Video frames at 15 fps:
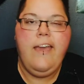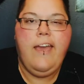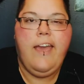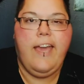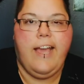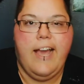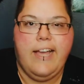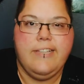
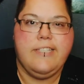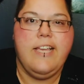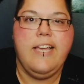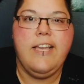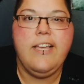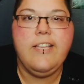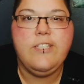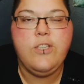Hey guys,
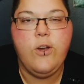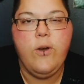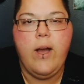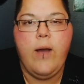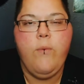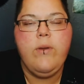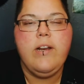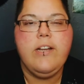so
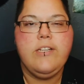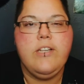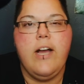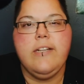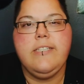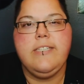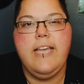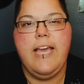I wanted to
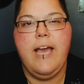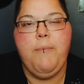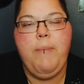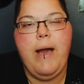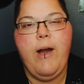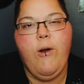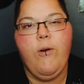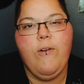talk today
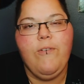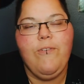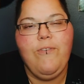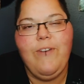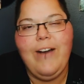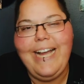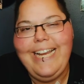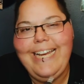about
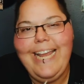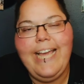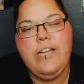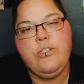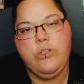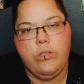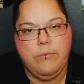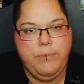
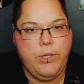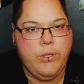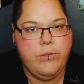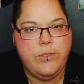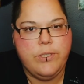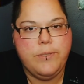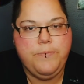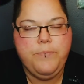financial
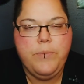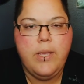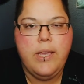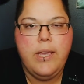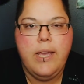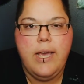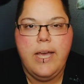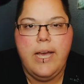abuse.
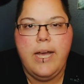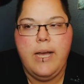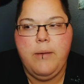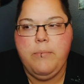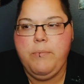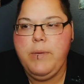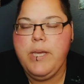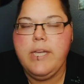
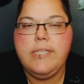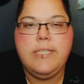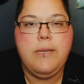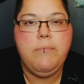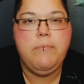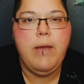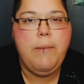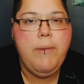Because
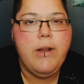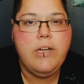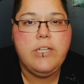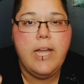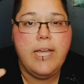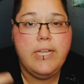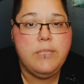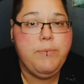in my marriage,
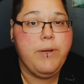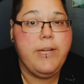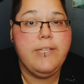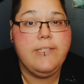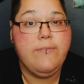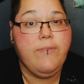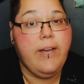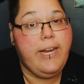I
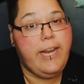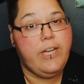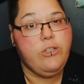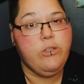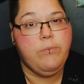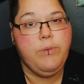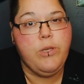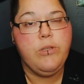experienced
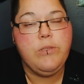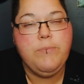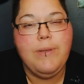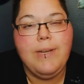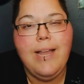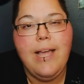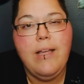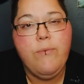financial abuse,
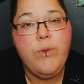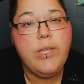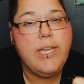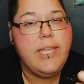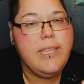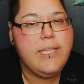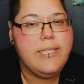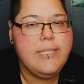but not
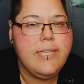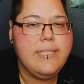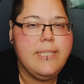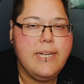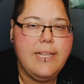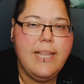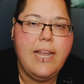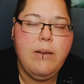really in the sense
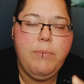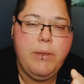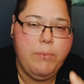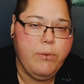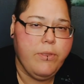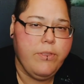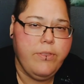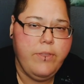that a lot of
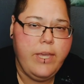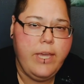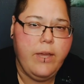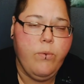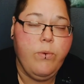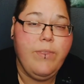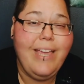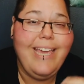people
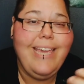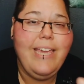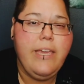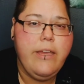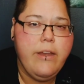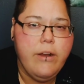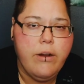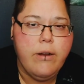think when they
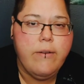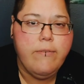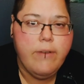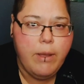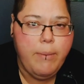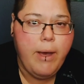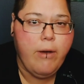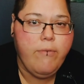hear
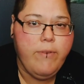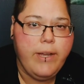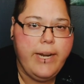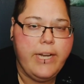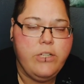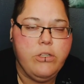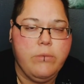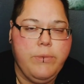about
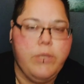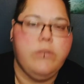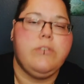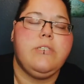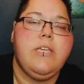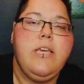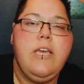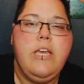financial
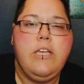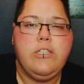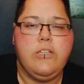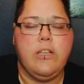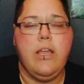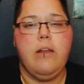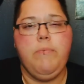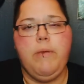abuse. So
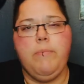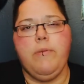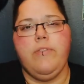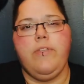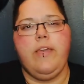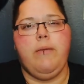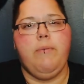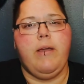a lot of people
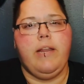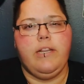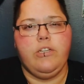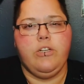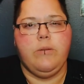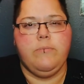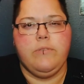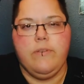think about it in
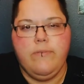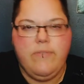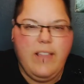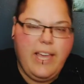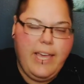terms of